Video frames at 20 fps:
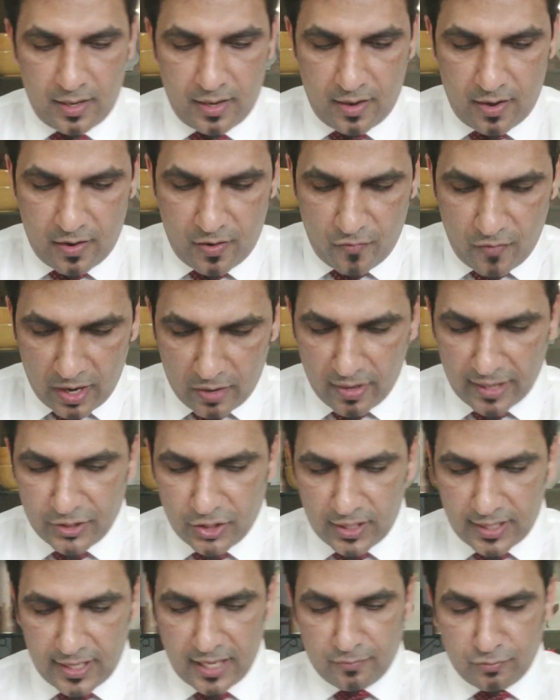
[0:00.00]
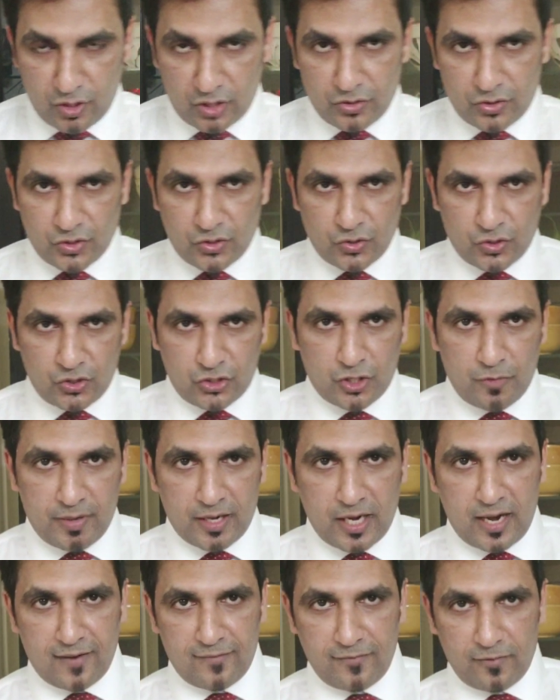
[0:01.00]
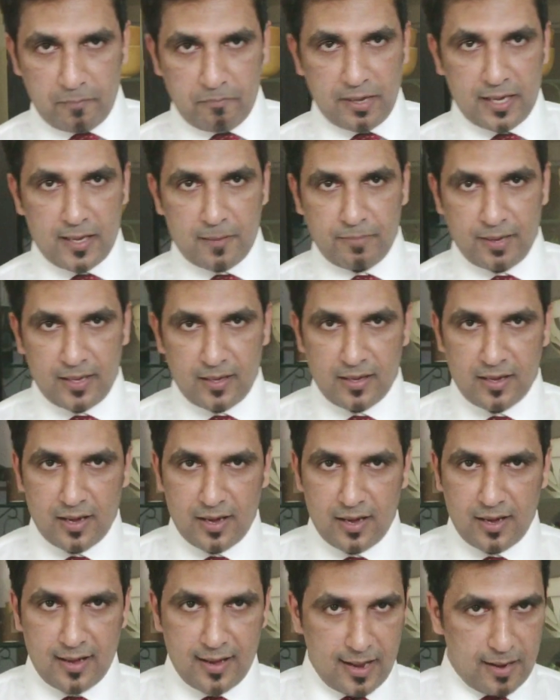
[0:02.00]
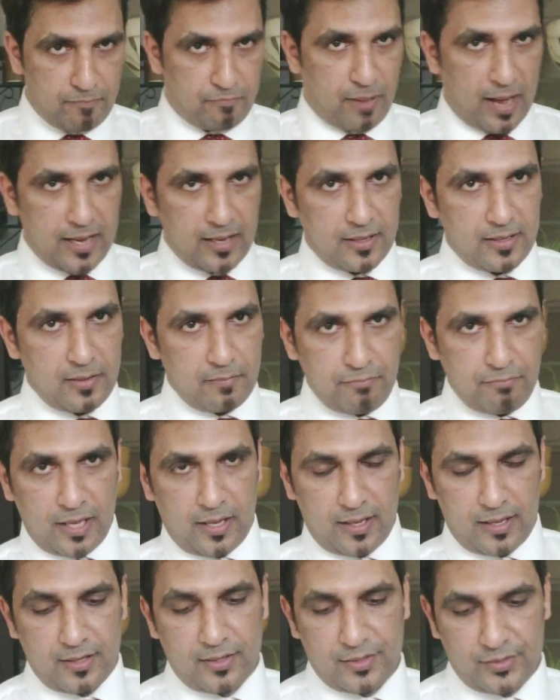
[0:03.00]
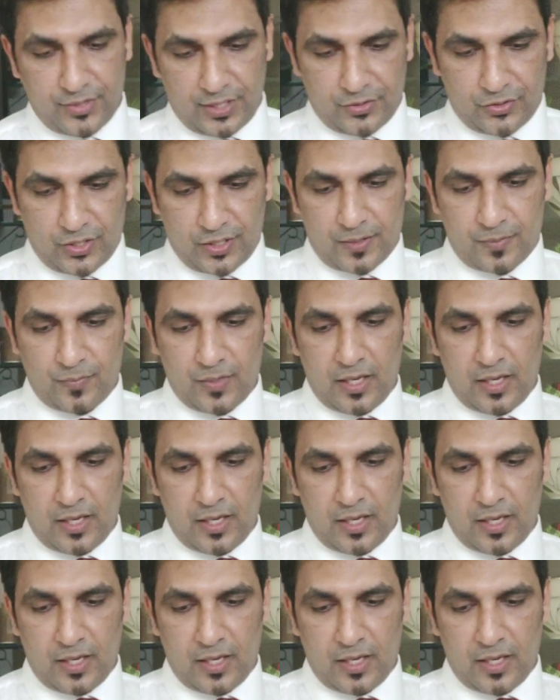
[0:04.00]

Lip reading: Where I should come, should be careful. Per and paper. That's it.